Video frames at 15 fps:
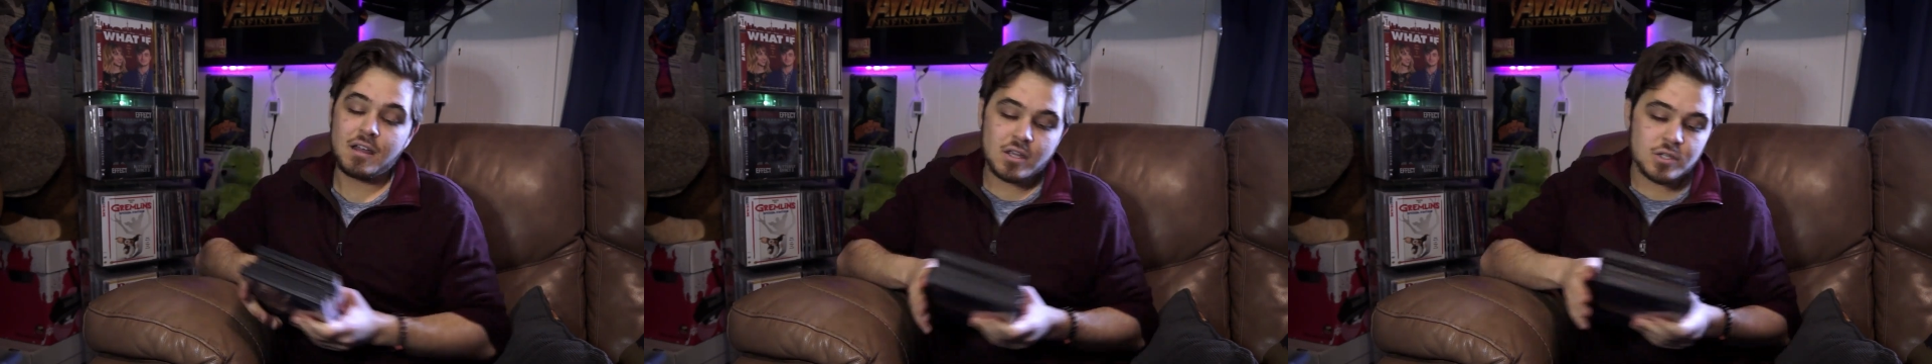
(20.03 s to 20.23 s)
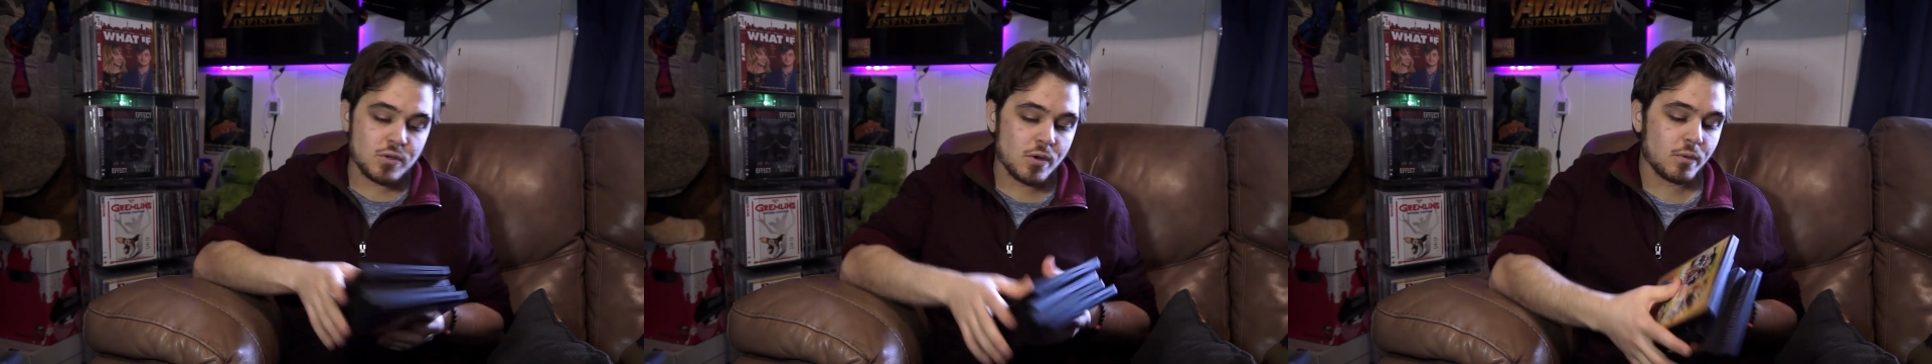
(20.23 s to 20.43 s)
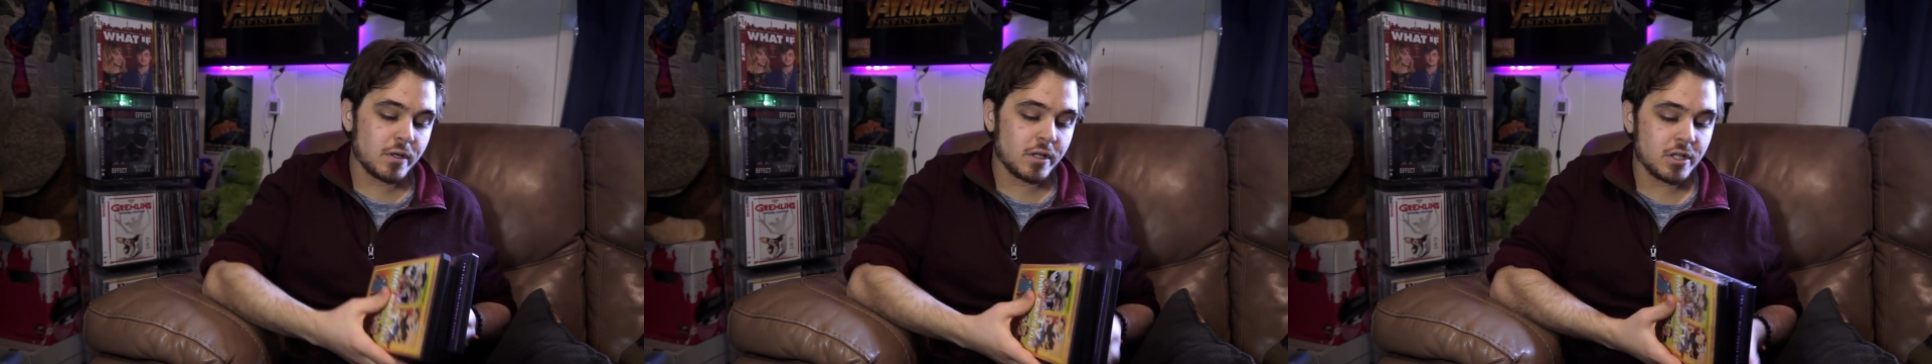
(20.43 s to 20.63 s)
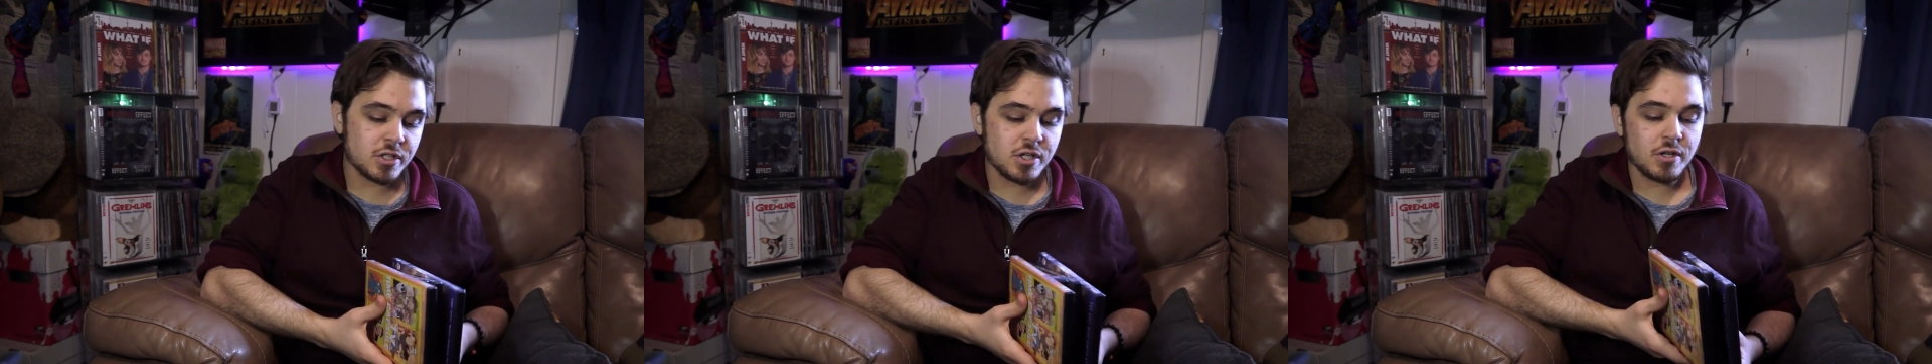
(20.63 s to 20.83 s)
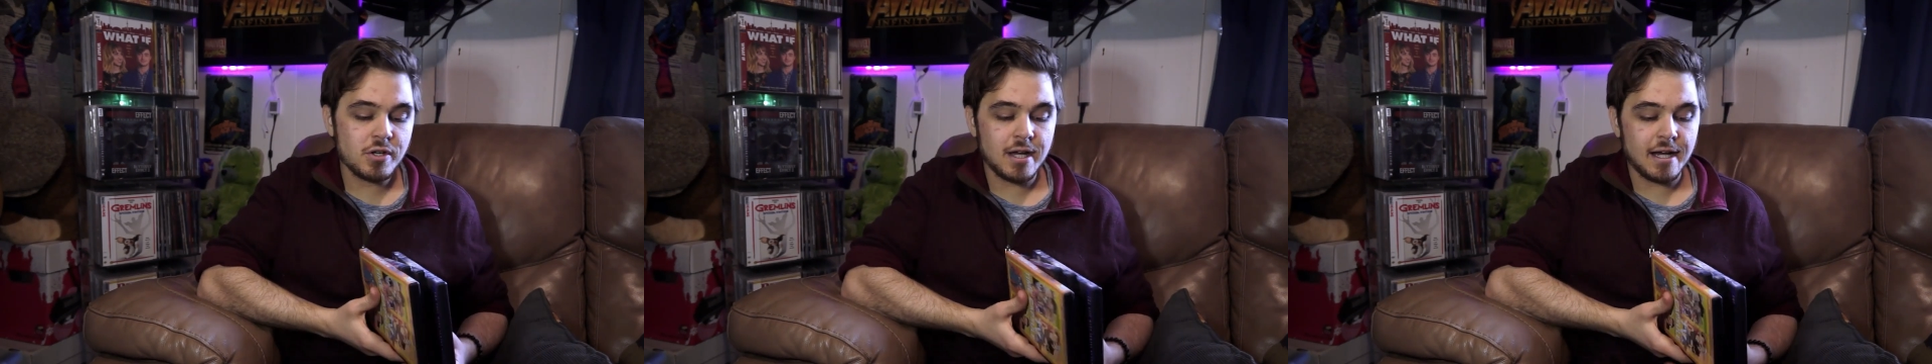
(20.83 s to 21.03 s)
So I wanted to
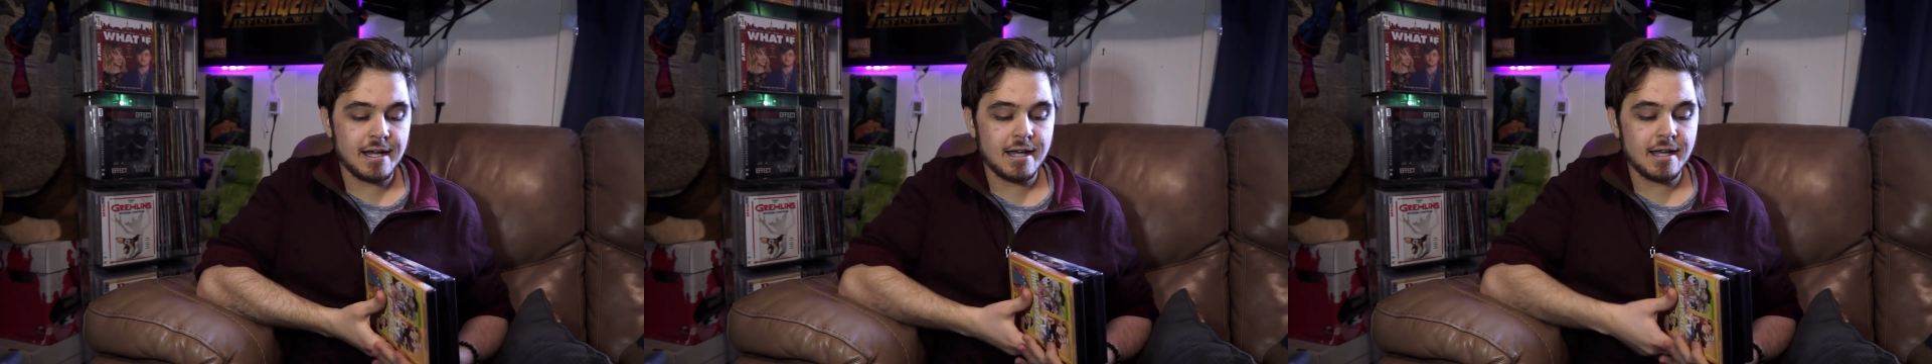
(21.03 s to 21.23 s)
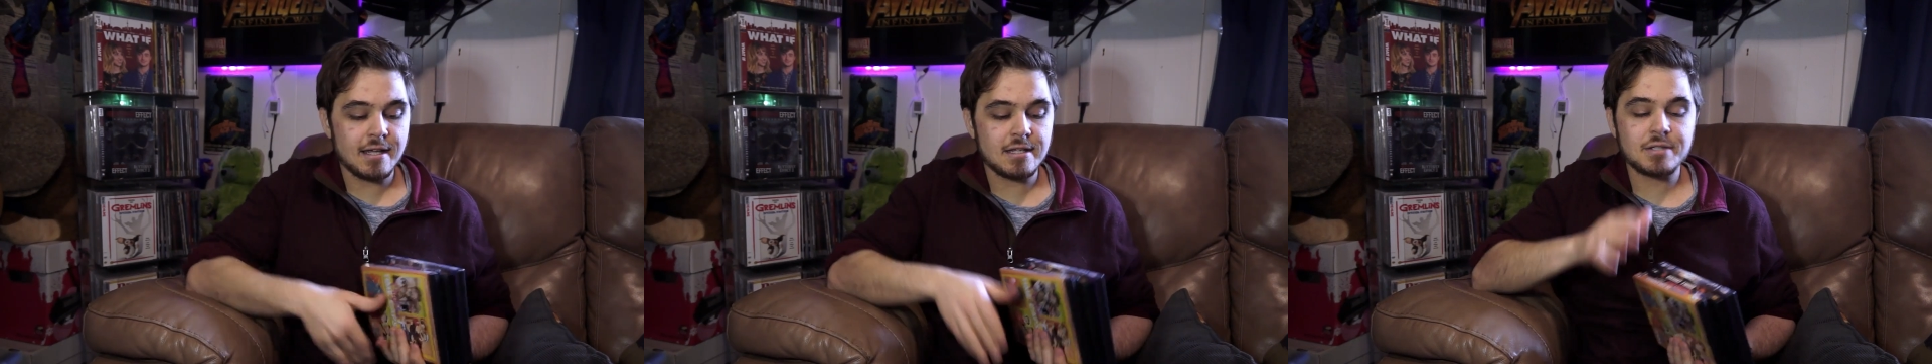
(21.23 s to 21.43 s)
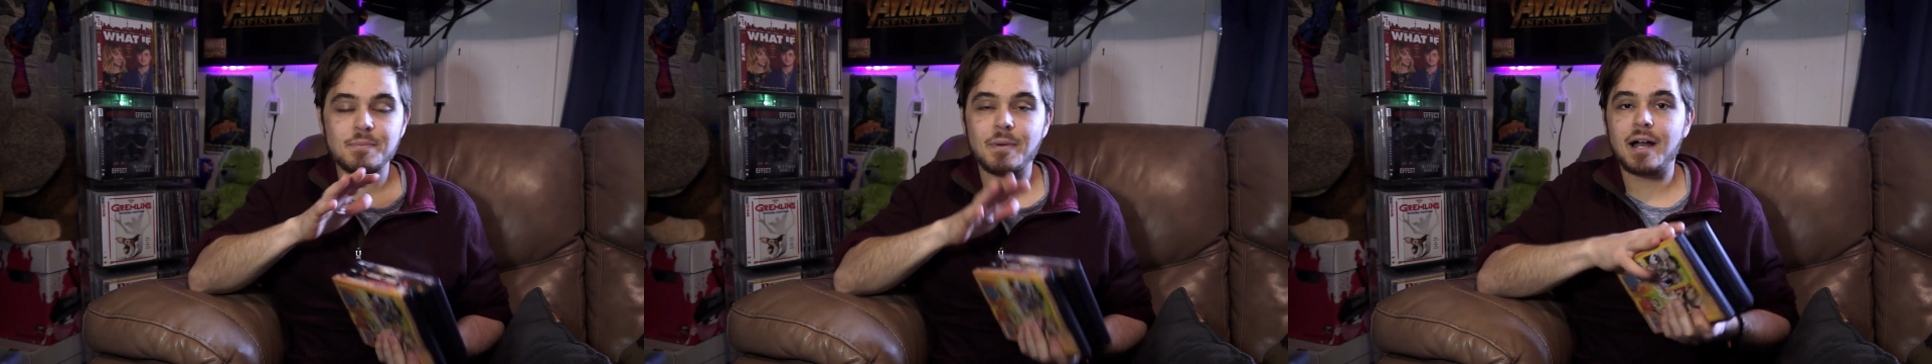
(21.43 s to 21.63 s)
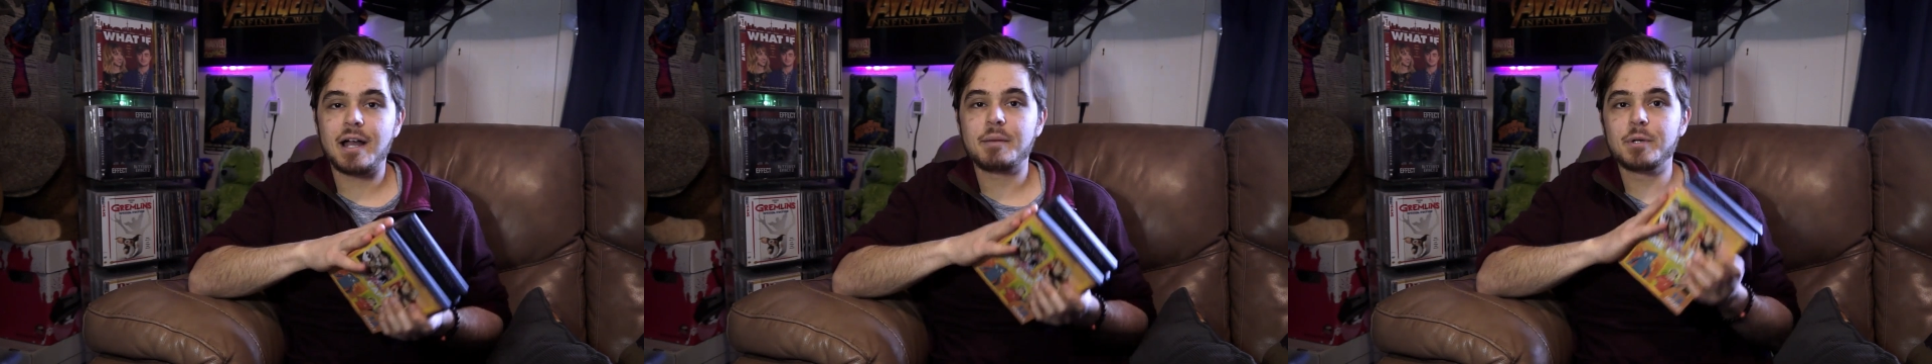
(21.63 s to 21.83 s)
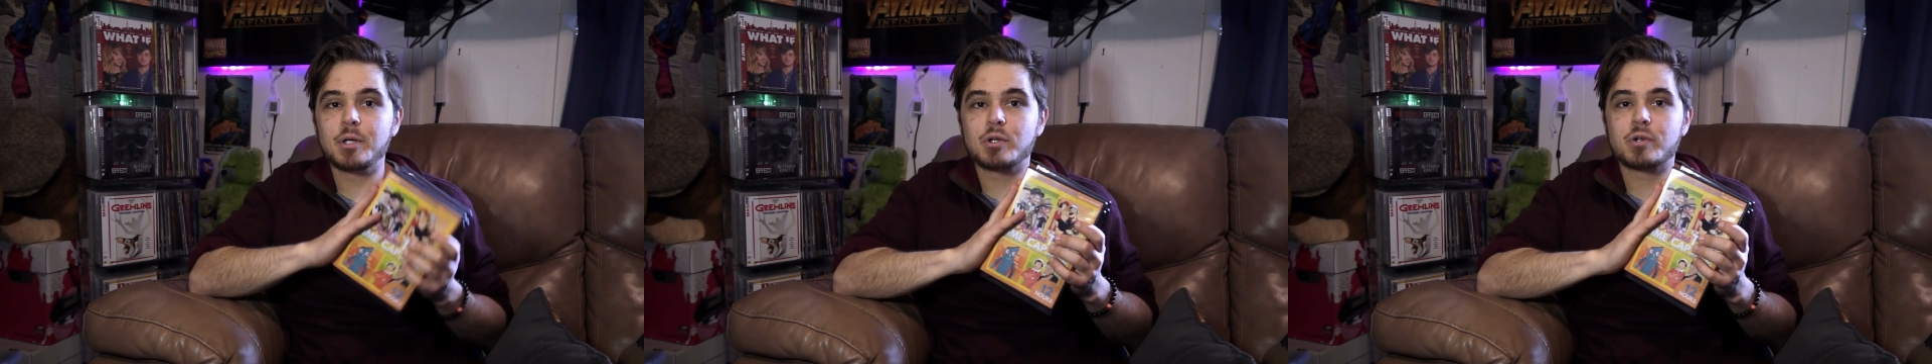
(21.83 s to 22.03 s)
show you guys
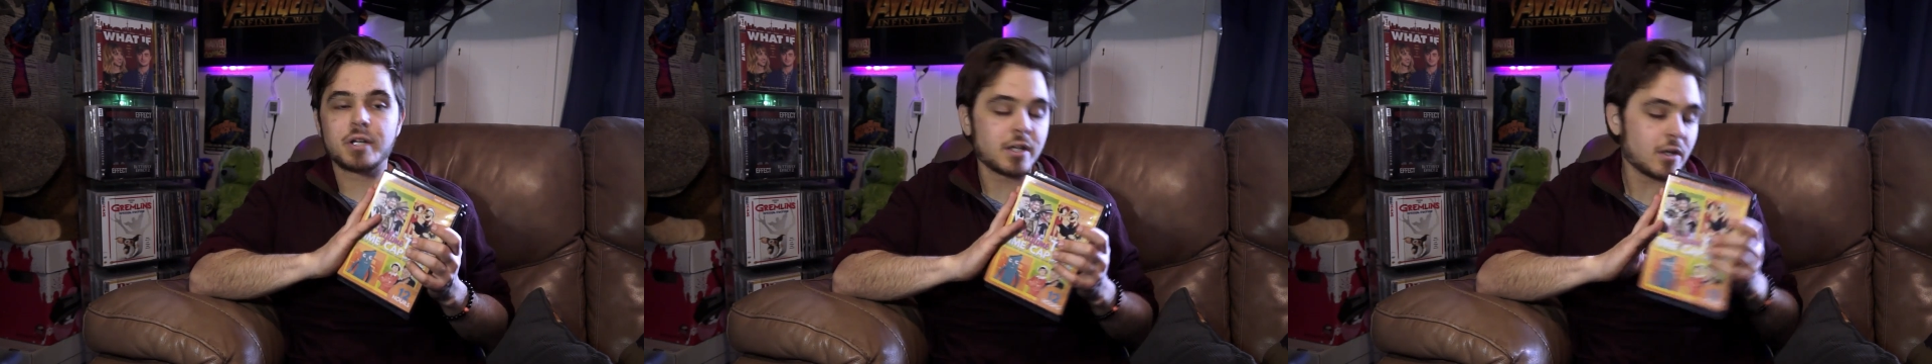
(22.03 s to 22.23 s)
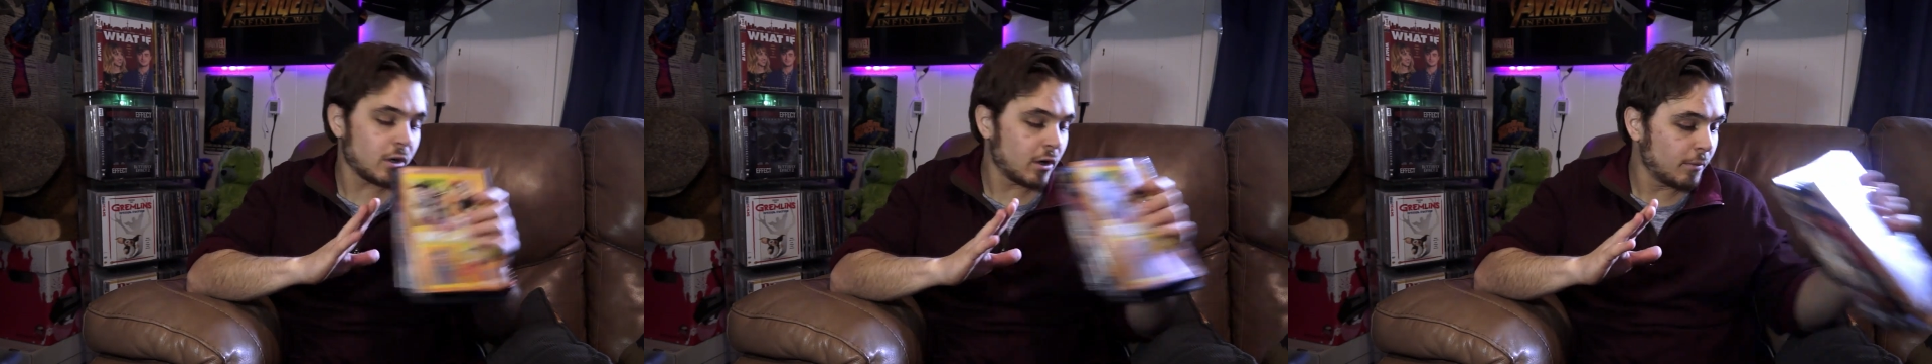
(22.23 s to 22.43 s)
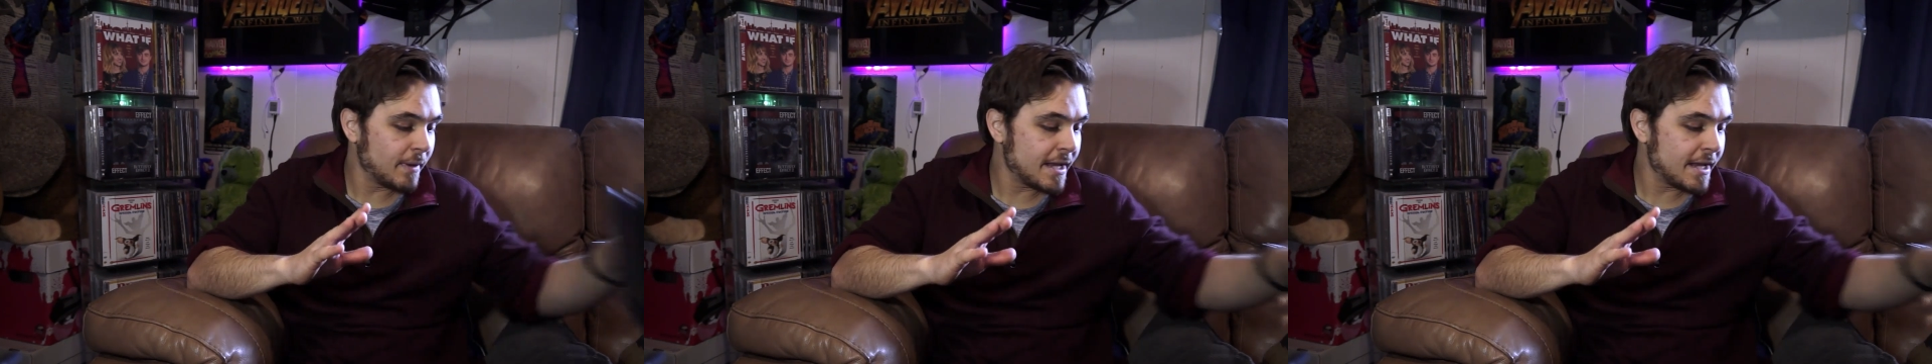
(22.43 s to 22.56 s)
my Mill Creek haul.